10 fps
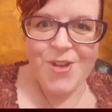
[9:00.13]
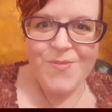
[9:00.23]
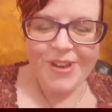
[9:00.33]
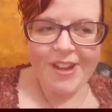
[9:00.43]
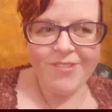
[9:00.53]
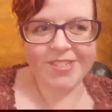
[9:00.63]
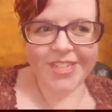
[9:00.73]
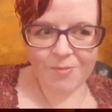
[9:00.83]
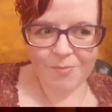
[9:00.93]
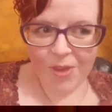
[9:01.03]
But I was
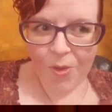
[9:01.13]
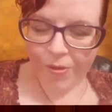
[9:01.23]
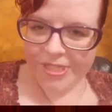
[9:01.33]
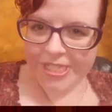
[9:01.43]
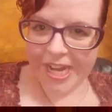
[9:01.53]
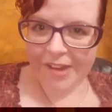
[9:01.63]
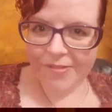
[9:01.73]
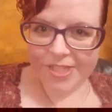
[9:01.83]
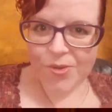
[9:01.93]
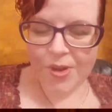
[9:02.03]
like, my goal tonight
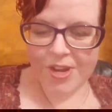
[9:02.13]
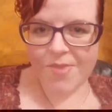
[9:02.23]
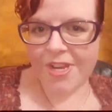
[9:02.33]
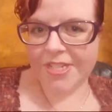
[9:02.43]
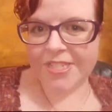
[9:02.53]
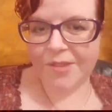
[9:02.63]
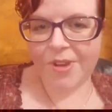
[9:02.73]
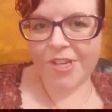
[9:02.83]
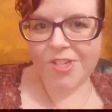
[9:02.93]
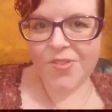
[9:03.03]
was 20 minutes. I'm
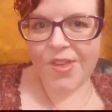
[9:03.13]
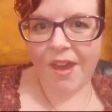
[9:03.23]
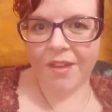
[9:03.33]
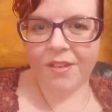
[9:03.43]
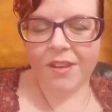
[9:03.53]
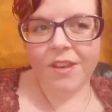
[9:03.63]
going to do that